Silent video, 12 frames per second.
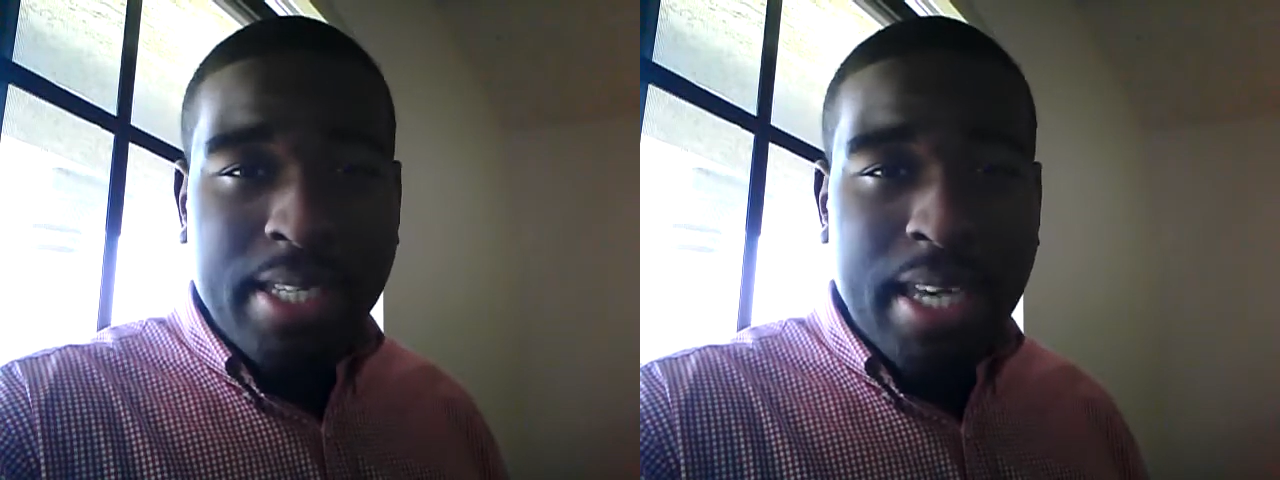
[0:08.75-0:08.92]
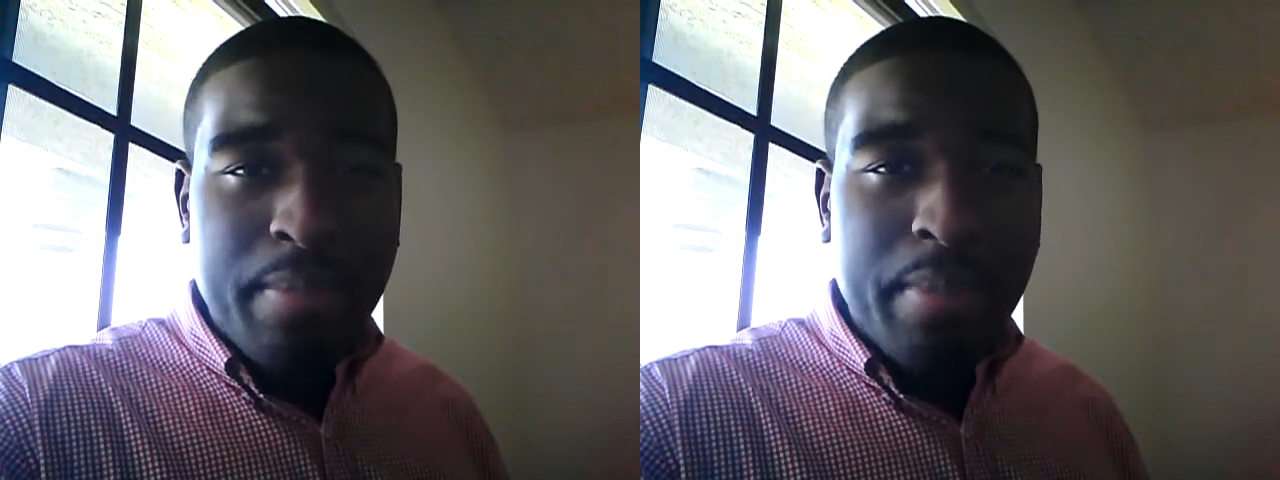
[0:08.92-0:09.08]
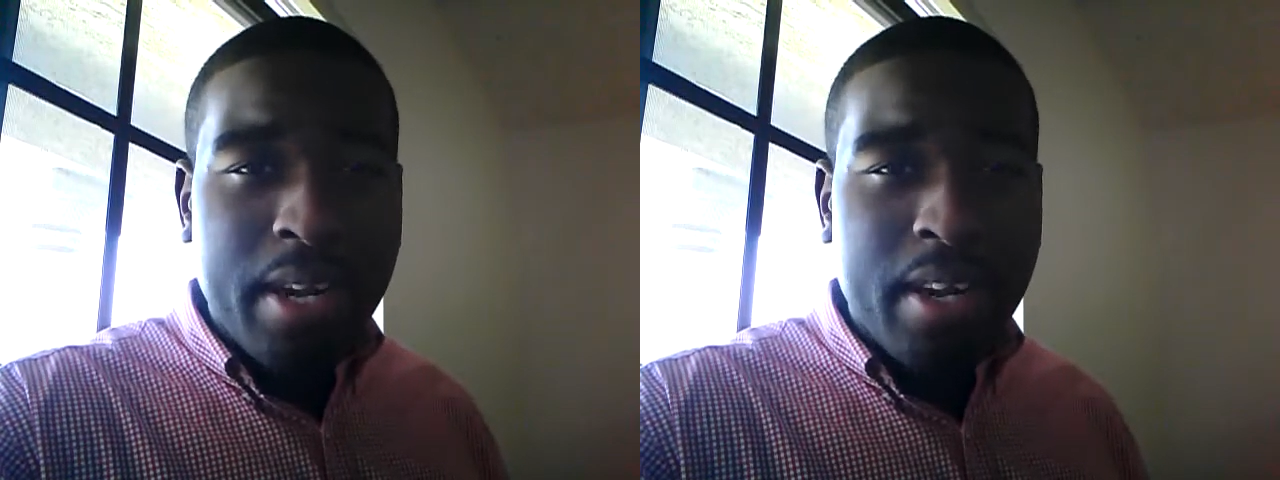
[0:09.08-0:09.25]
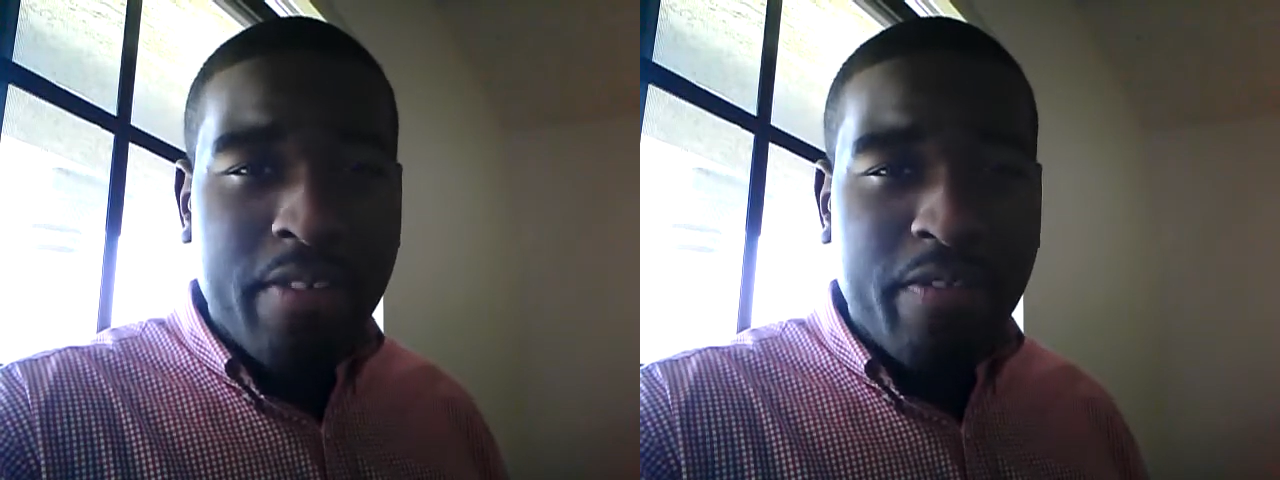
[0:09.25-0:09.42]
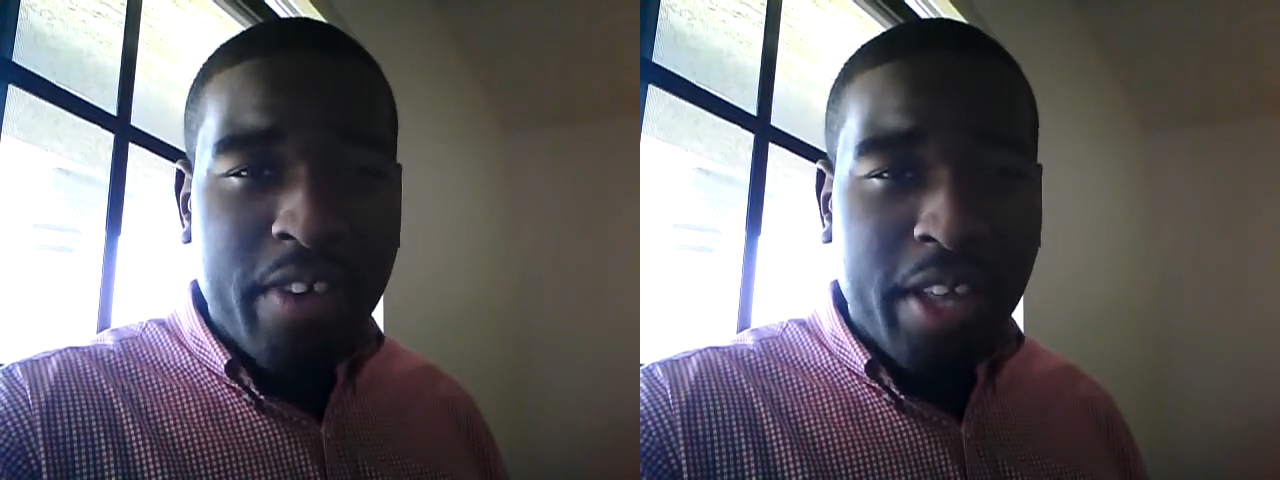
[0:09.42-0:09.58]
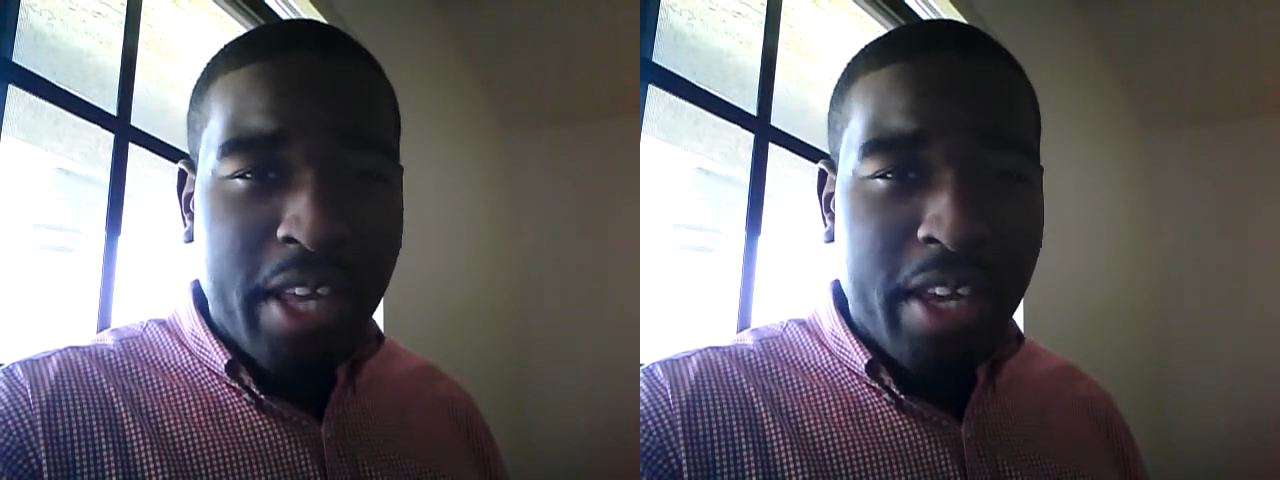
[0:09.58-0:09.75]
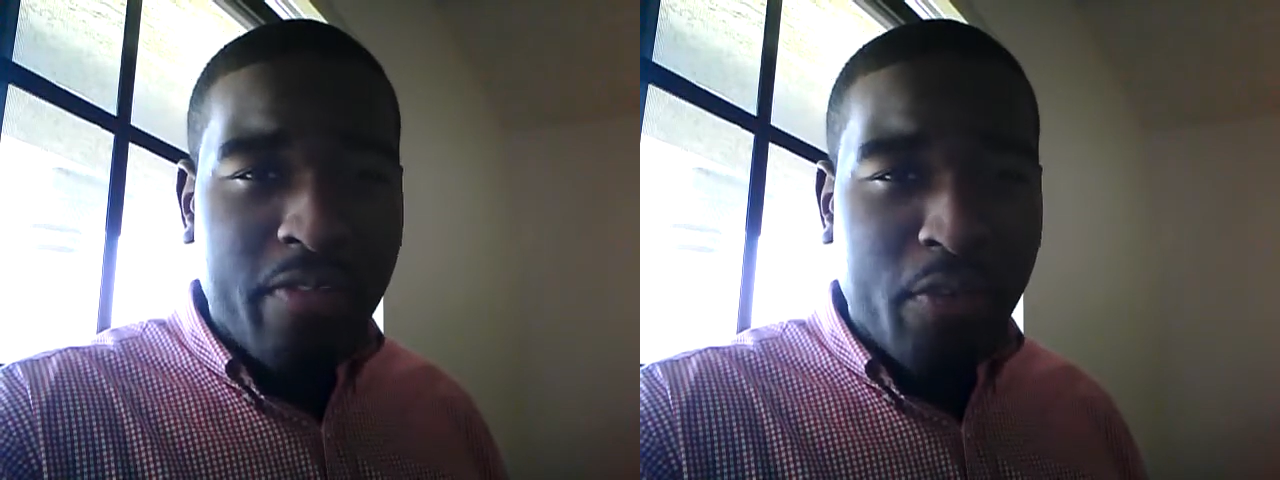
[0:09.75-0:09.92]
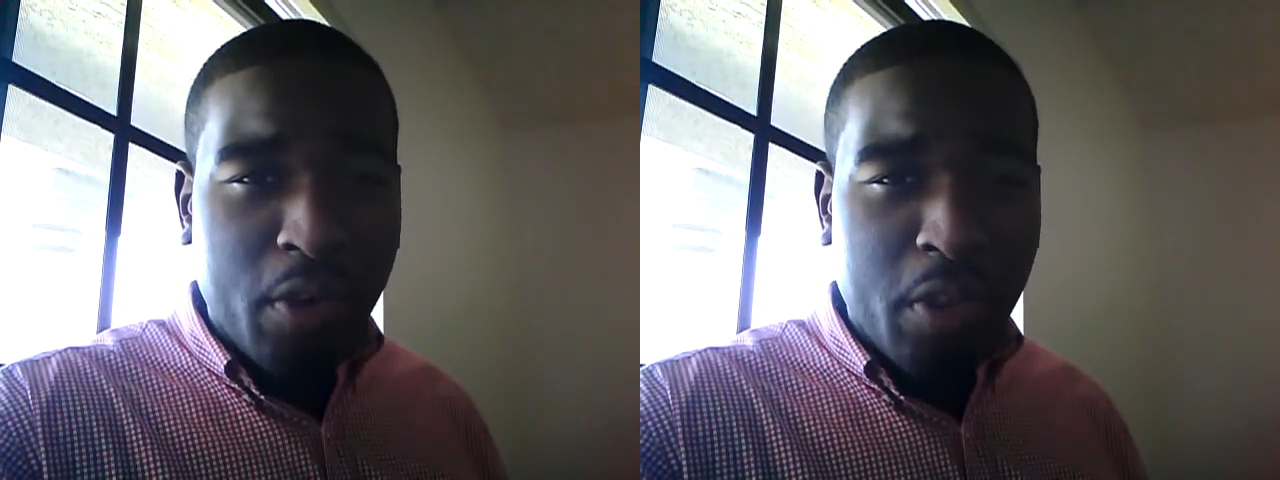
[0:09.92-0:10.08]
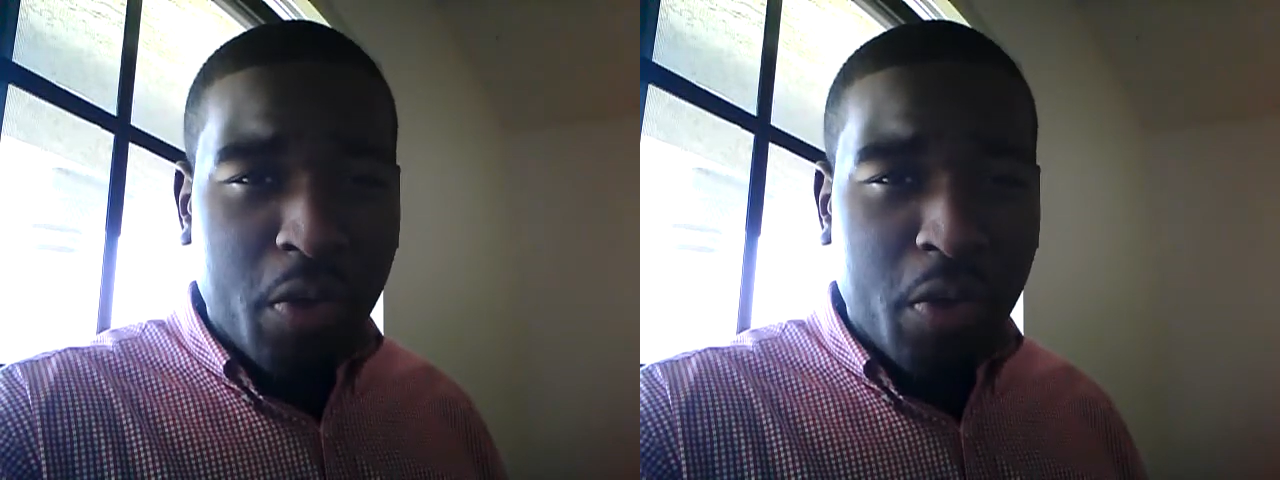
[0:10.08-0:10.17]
because I've been an affiliate